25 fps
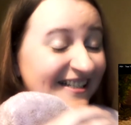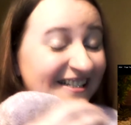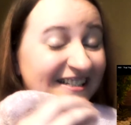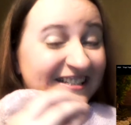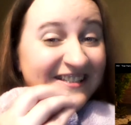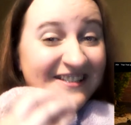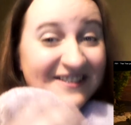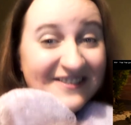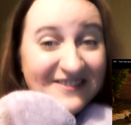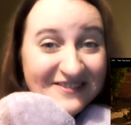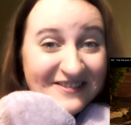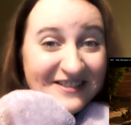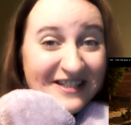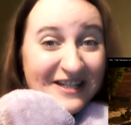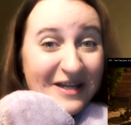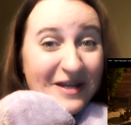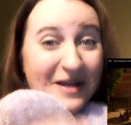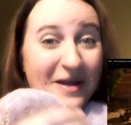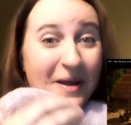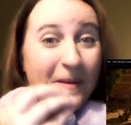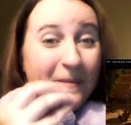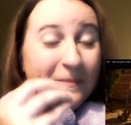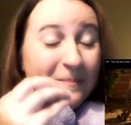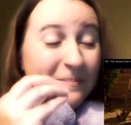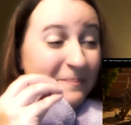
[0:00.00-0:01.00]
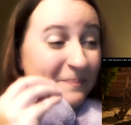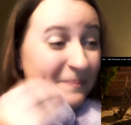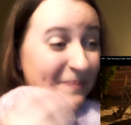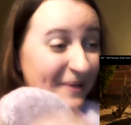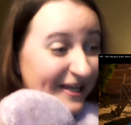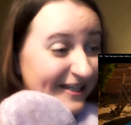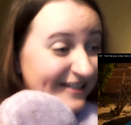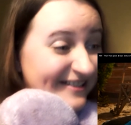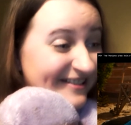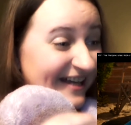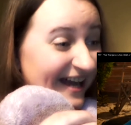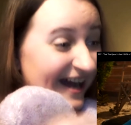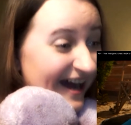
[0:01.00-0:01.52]
Yoongi
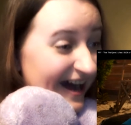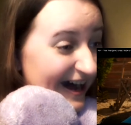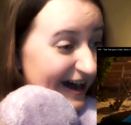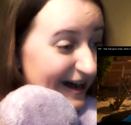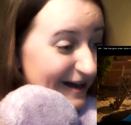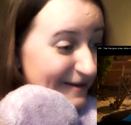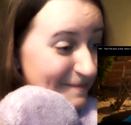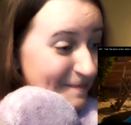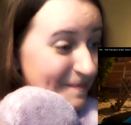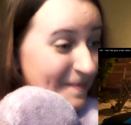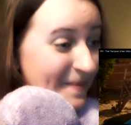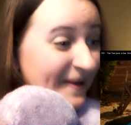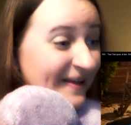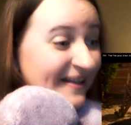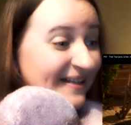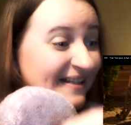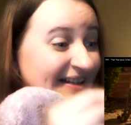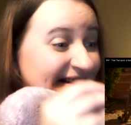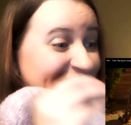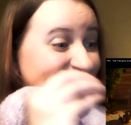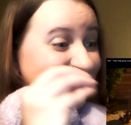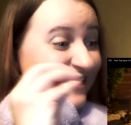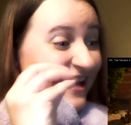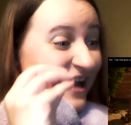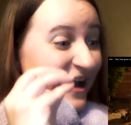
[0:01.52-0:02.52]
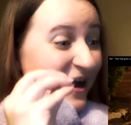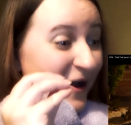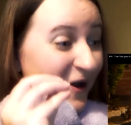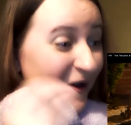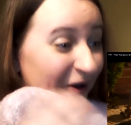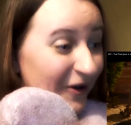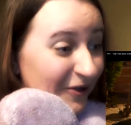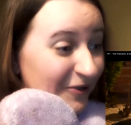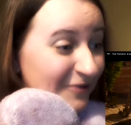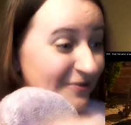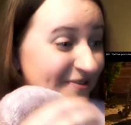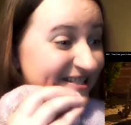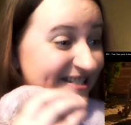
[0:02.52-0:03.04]
beat up the
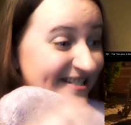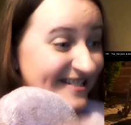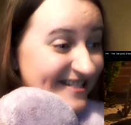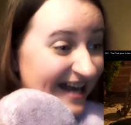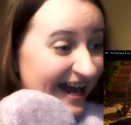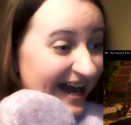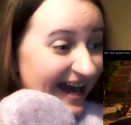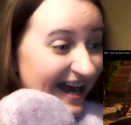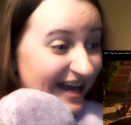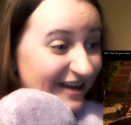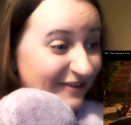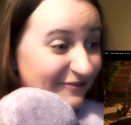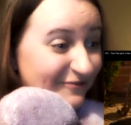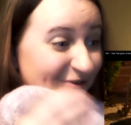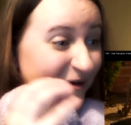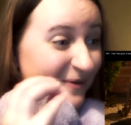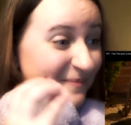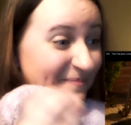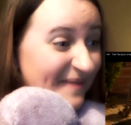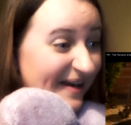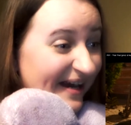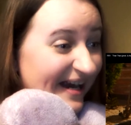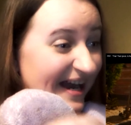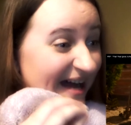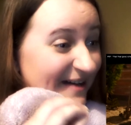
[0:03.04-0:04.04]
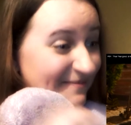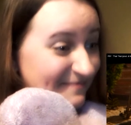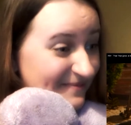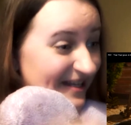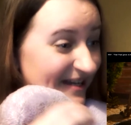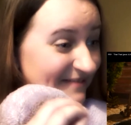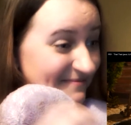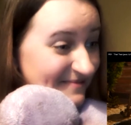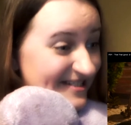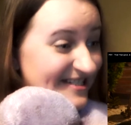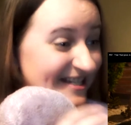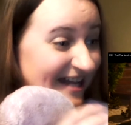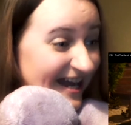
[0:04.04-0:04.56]
old Psy from
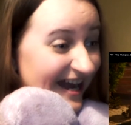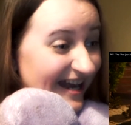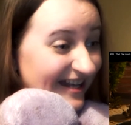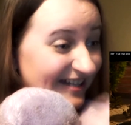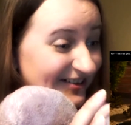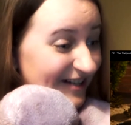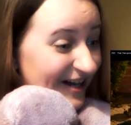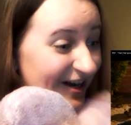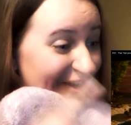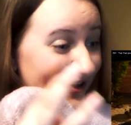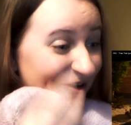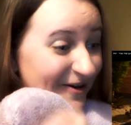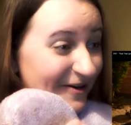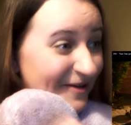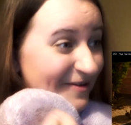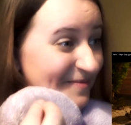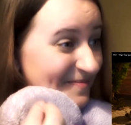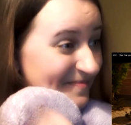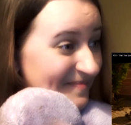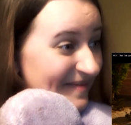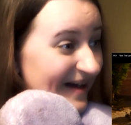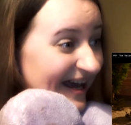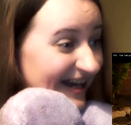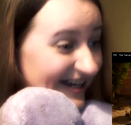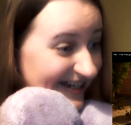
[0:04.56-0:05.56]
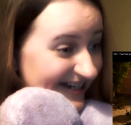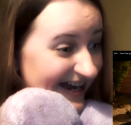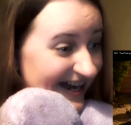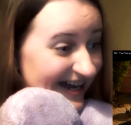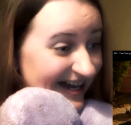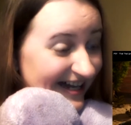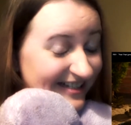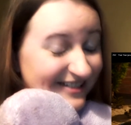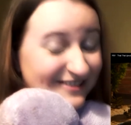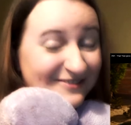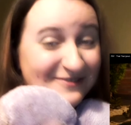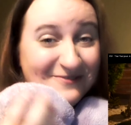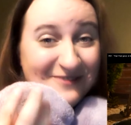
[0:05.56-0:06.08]
Gangnam Style. Oh my
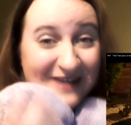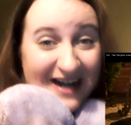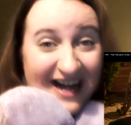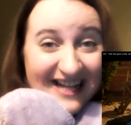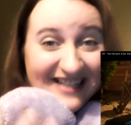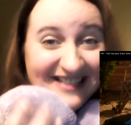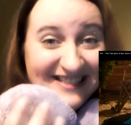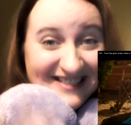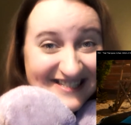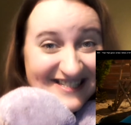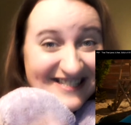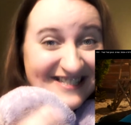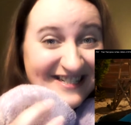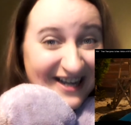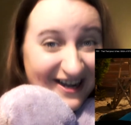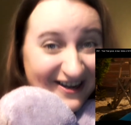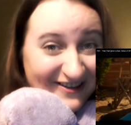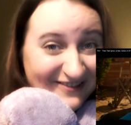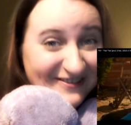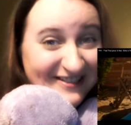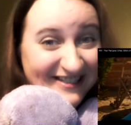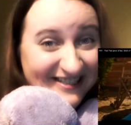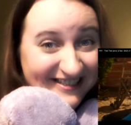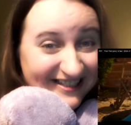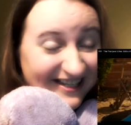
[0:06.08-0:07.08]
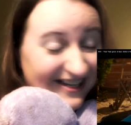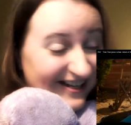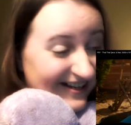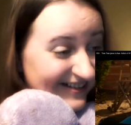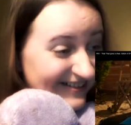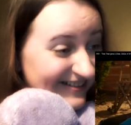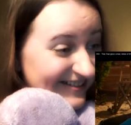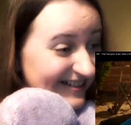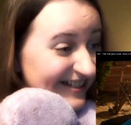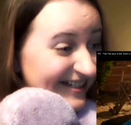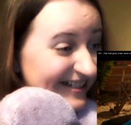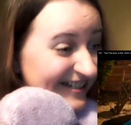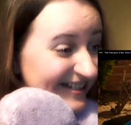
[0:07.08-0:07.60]
god, what is going on?